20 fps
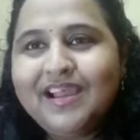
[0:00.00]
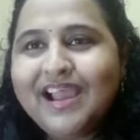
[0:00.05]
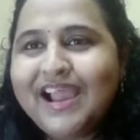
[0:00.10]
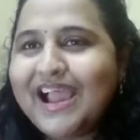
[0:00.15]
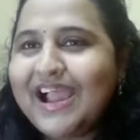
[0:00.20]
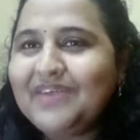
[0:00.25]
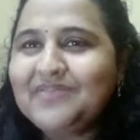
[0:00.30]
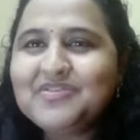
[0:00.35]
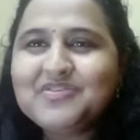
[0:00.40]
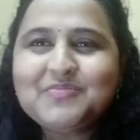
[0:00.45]

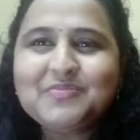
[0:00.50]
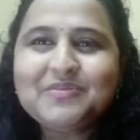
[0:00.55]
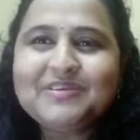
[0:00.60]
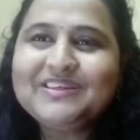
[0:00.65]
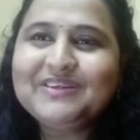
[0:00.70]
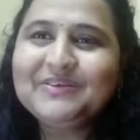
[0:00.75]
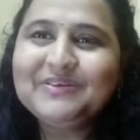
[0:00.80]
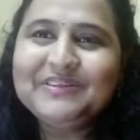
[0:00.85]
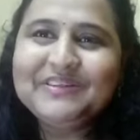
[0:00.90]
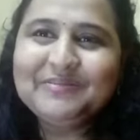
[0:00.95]
I was pretty
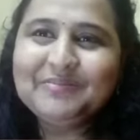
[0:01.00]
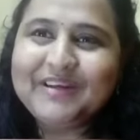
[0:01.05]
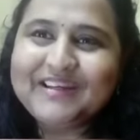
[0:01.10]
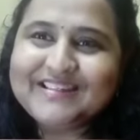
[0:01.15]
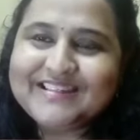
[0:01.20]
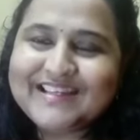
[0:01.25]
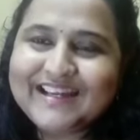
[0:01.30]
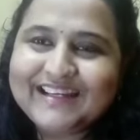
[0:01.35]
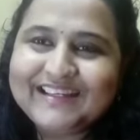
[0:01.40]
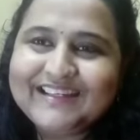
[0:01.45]
good in my
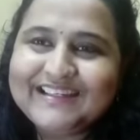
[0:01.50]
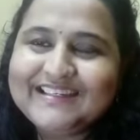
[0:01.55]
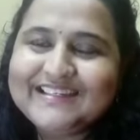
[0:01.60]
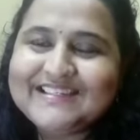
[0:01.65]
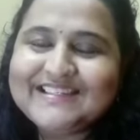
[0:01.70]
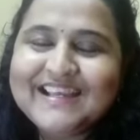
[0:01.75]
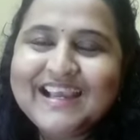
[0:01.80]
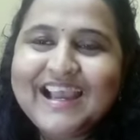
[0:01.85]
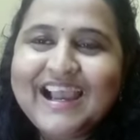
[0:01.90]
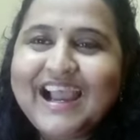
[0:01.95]

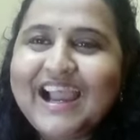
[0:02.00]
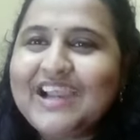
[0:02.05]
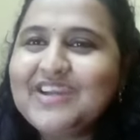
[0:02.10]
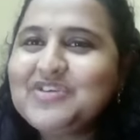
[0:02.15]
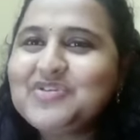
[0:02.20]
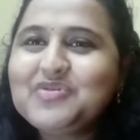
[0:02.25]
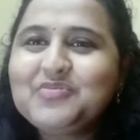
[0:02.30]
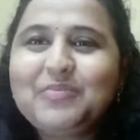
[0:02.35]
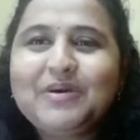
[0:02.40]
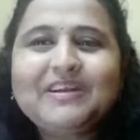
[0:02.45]
studies. I
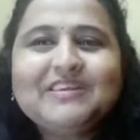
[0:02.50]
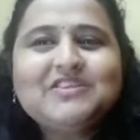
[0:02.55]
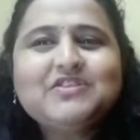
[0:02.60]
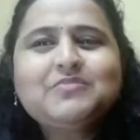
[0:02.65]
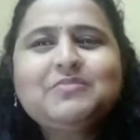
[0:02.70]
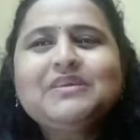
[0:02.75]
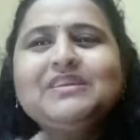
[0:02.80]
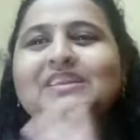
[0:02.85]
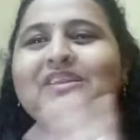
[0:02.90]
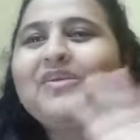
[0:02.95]
used to
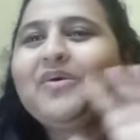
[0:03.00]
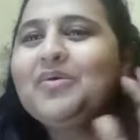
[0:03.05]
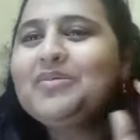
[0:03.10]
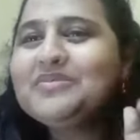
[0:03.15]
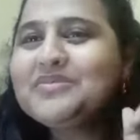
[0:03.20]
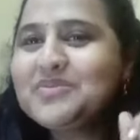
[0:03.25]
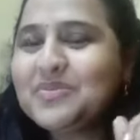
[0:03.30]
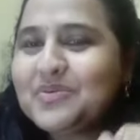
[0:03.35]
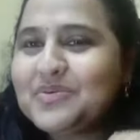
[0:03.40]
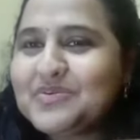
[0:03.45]
participate in all
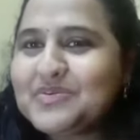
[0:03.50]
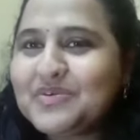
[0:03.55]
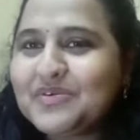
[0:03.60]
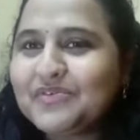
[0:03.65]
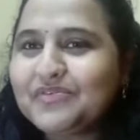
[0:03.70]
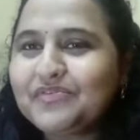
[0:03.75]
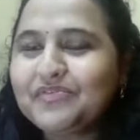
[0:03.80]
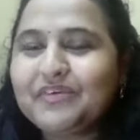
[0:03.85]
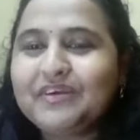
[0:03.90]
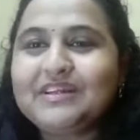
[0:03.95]
sorts
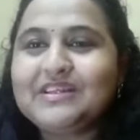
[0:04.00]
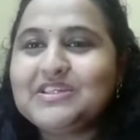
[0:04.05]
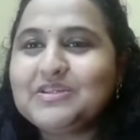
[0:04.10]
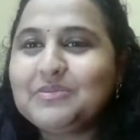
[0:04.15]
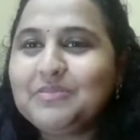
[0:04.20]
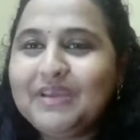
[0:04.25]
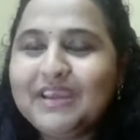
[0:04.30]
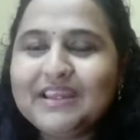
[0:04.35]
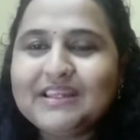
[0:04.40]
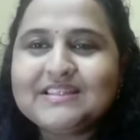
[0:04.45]
of
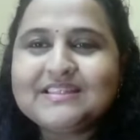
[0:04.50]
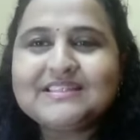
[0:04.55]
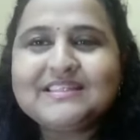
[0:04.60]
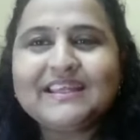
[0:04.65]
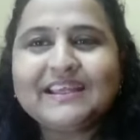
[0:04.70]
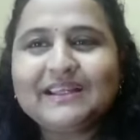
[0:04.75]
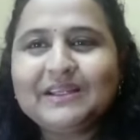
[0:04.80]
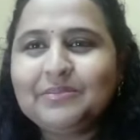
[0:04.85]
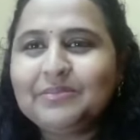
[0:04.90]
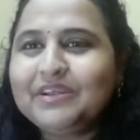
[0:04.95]
debates,
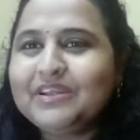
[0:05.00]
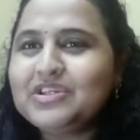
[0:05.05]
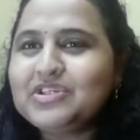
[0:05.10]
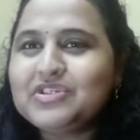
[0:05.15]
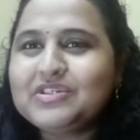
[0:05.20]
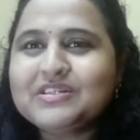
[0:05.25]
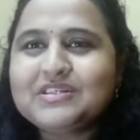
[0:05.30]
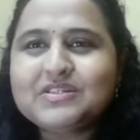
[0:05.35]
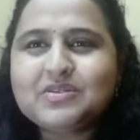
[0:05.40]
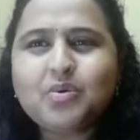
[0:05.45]

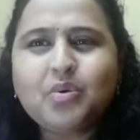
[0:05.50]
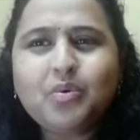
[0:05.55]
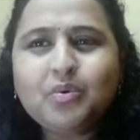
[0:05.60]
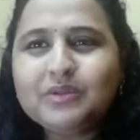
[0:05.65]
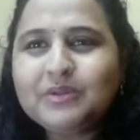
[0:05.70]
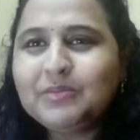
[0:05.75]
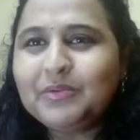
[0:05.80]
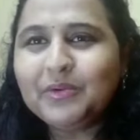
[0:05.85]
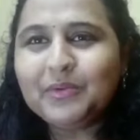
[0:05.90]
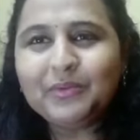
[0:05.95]
declamations, all
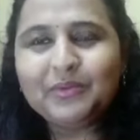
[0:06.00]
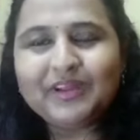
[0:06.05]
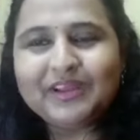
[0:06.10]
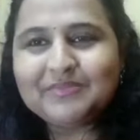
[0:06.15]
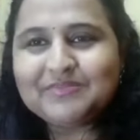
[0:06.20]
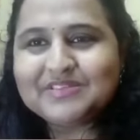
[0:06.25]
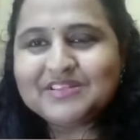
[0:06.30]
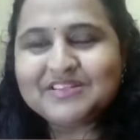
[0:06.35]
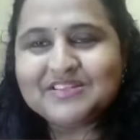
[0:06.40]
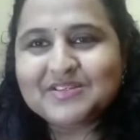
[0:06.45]
the
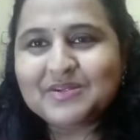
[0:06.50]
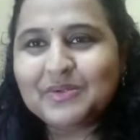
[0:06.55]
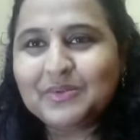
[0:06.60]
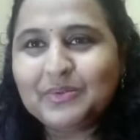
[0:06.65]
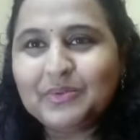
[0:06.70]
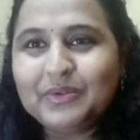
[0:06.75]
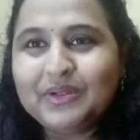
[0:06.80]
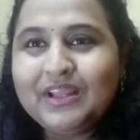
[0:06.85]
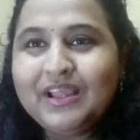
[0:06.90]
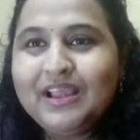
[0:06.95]
programs in
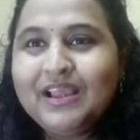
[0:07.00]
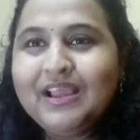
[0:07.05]
school,